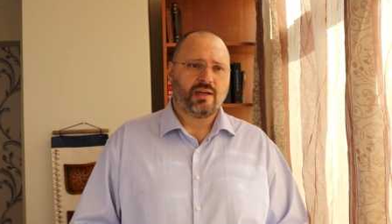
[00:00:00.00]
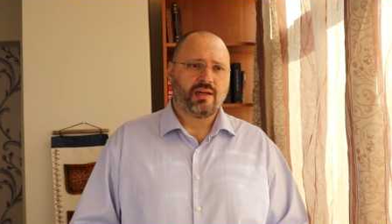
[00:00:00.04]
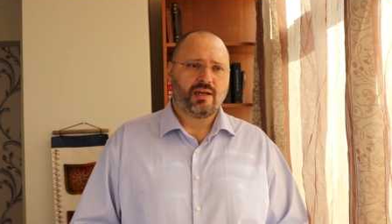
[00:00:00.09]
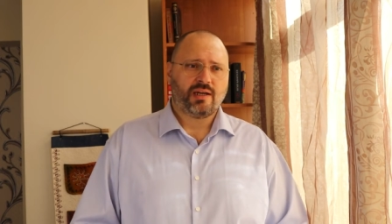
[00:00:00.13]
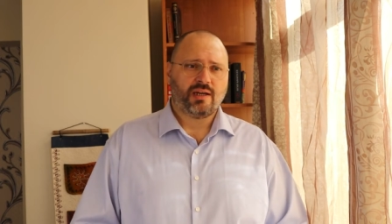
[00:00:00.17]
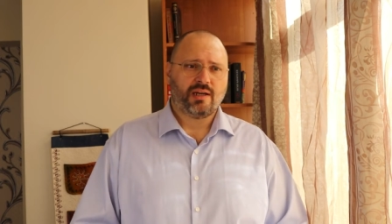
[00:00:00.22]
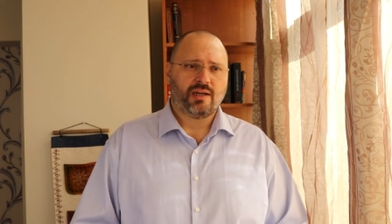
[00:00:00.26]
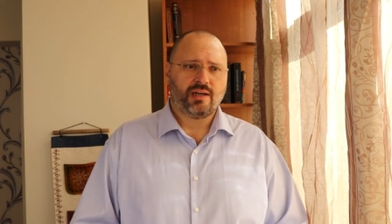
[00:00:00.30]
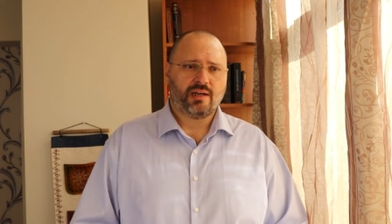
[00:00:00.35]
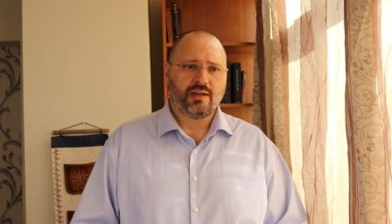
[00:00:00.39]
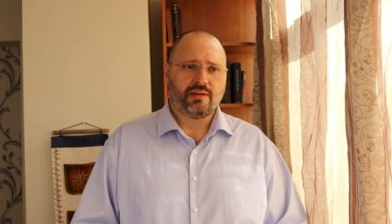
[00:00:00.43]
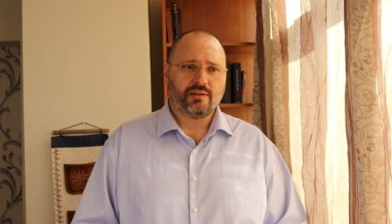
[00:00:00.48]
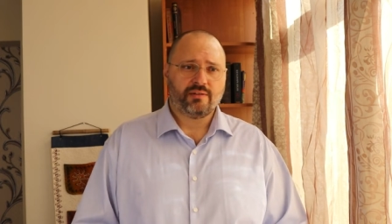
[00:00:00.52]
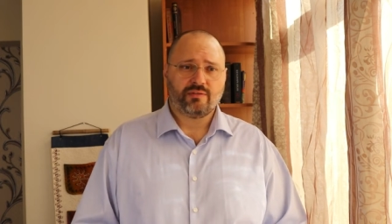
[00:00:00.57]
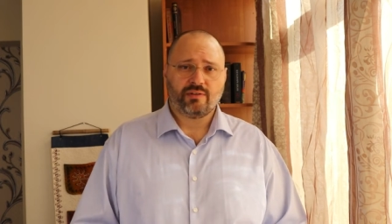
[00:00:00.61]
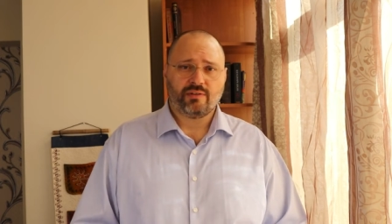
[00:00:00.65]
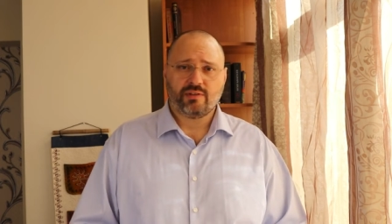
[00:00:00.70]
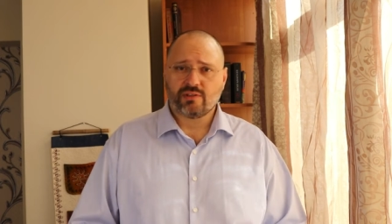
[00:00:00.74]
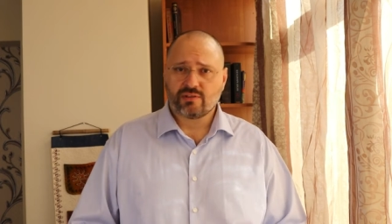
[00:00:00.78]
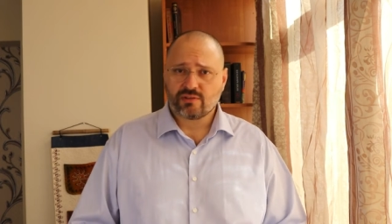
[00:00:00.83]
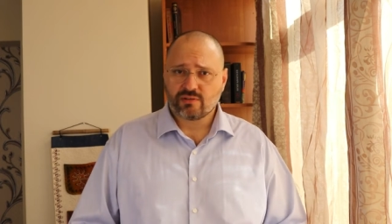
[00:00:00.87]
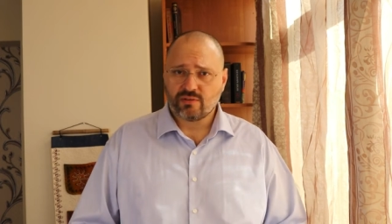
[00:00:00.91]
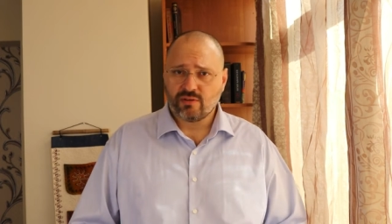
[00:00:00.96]
Uh,
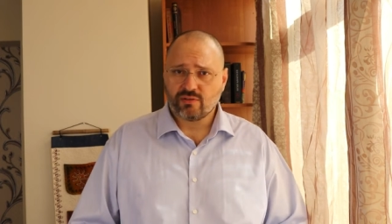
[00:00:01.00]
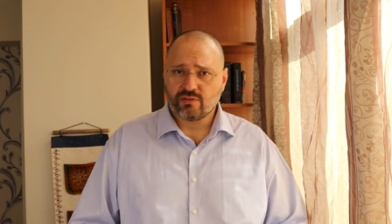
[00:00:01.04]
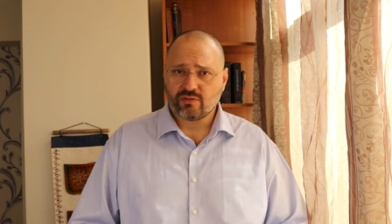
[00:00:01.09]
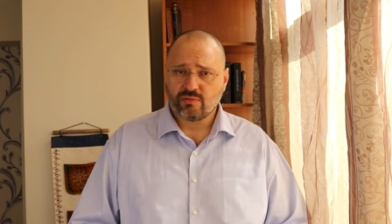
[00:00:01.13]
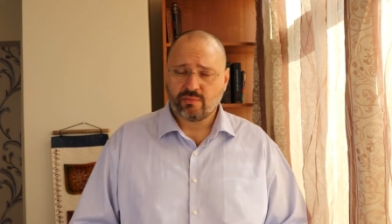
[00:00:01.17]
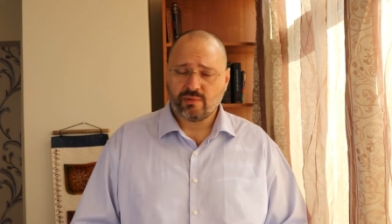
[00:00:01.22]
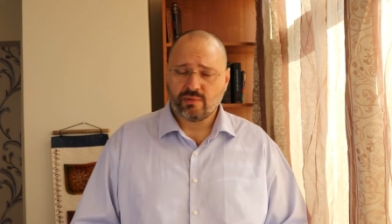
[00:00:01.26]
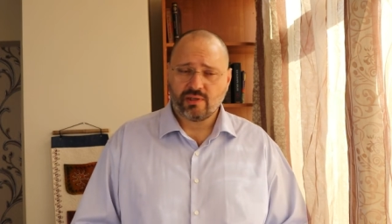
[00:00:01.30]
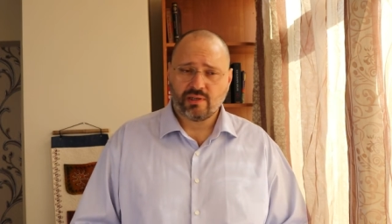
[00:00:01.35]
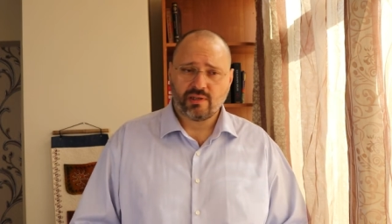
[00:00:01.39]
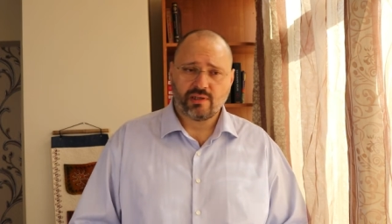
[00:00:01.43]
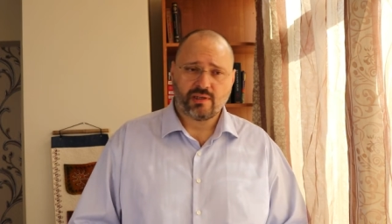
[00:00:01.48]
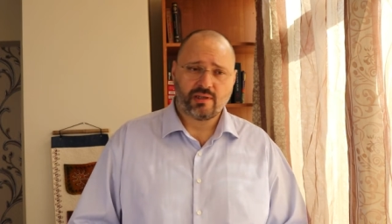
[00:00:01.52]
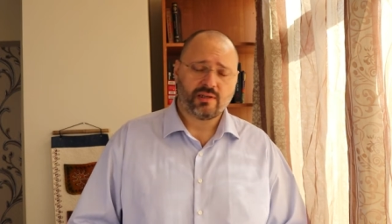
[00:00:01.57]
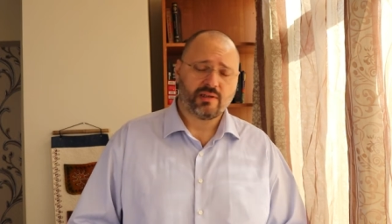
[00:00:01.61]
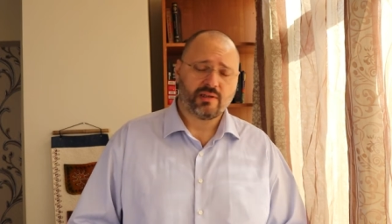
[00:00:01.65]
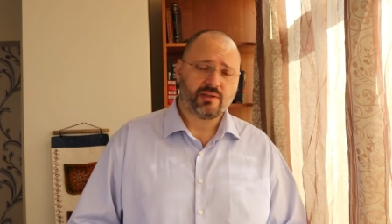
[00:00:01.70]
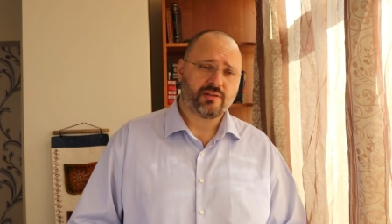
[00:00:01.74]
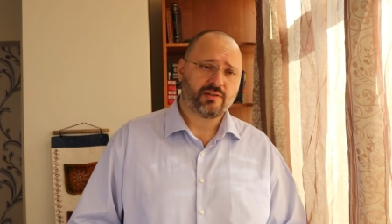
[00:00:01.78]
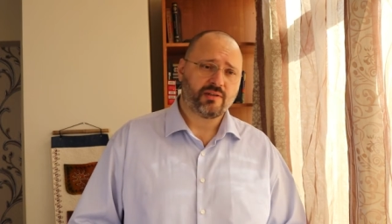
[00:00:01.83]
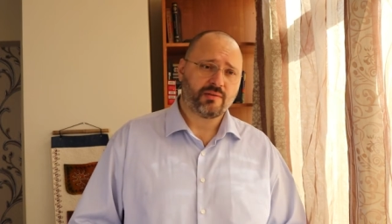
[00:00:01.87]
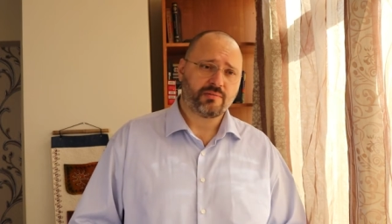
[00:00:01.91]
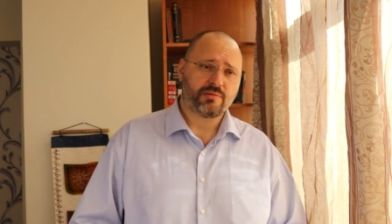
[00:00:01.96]
if it is going to be
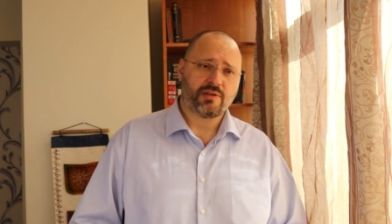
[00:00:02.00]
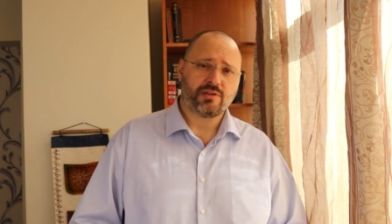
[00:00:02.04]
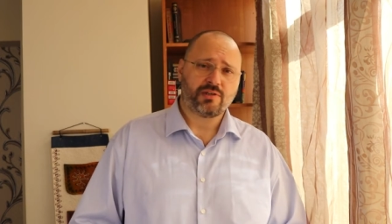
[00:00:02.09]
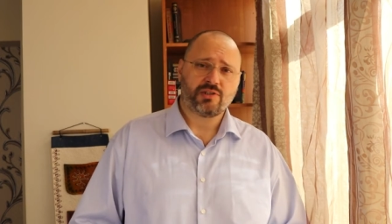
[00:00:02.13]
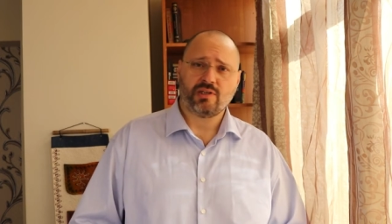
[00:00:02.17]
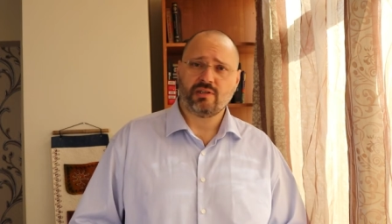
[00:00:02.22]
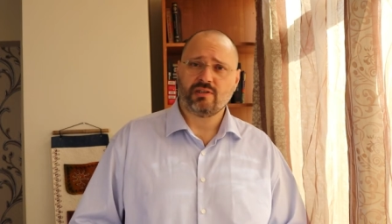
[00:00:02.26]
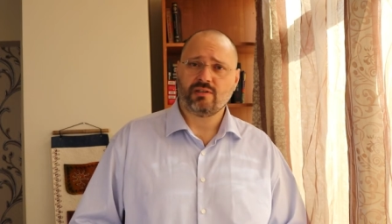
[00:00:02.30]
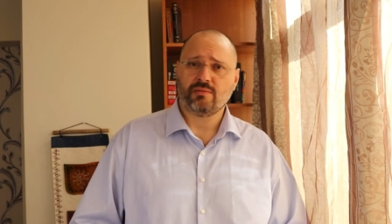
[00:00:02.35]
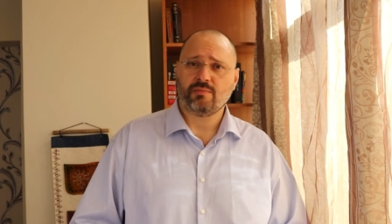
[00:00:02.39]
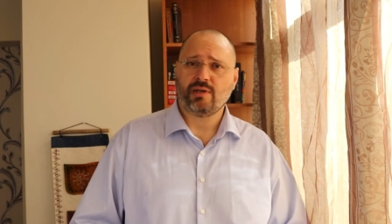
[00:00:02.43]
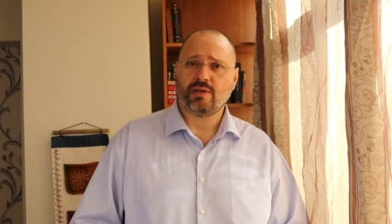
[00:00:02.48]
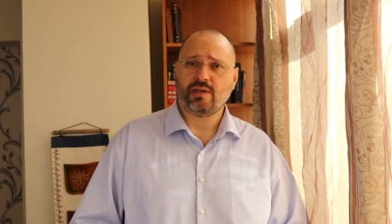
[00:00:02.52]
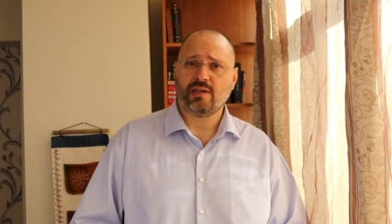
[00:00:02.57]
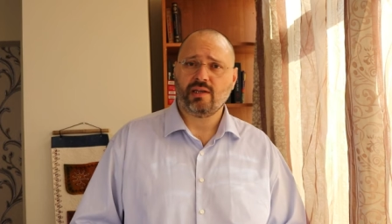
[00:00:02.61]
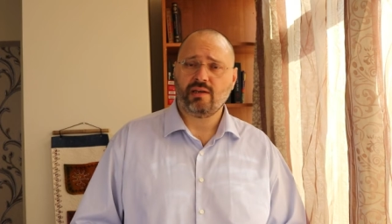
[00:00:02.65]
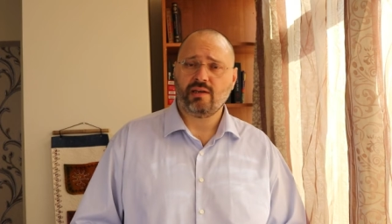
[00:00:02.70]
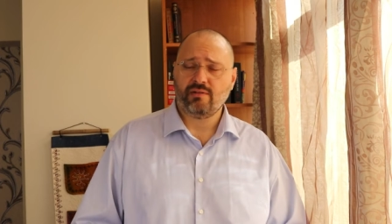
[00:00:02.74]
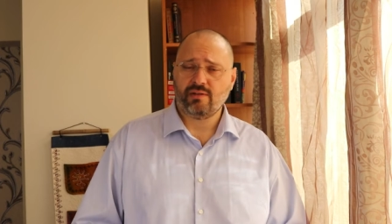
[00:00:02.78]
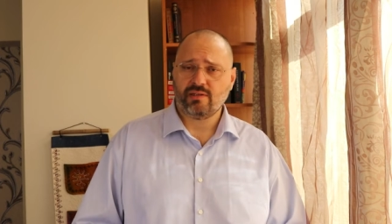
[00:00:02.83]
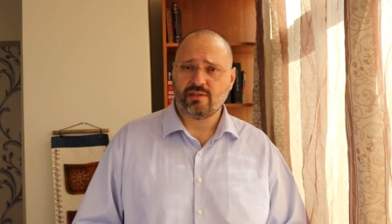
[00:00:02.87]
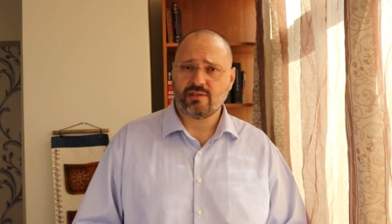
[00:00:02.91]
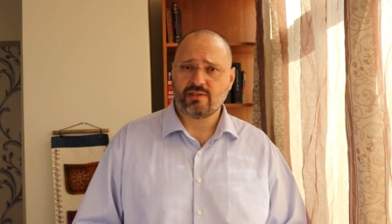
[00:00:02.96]
substantiated by
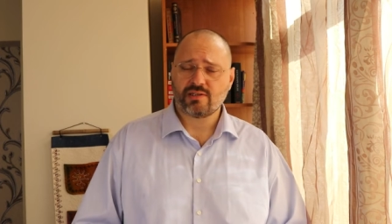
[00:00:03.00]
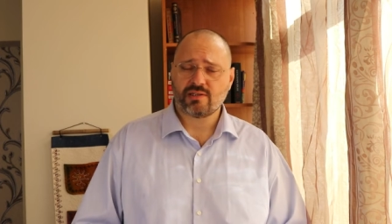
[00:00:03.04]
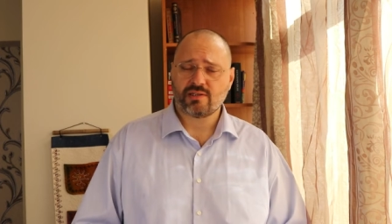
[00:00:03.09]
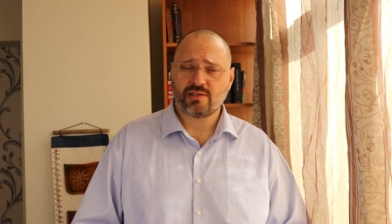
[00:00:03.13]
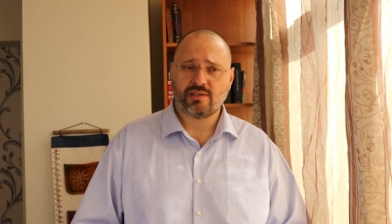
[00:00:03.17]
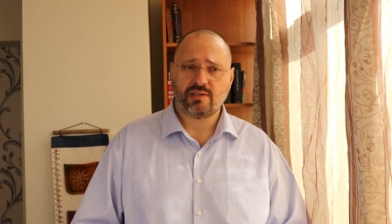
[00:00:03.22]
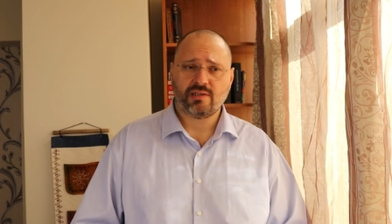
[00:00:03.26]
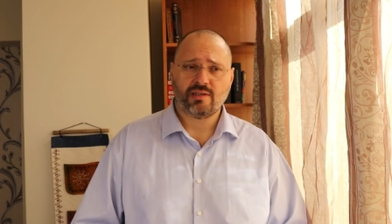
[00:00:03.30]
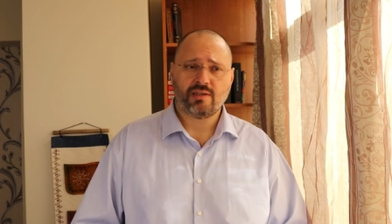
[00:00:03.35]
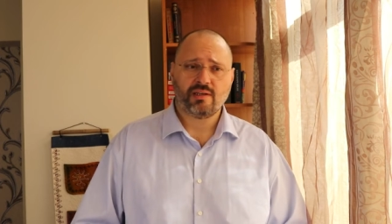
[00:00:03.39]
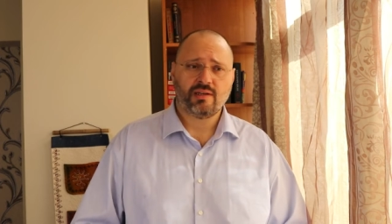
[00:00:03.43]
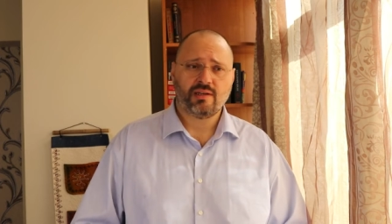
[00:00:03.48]
evidence,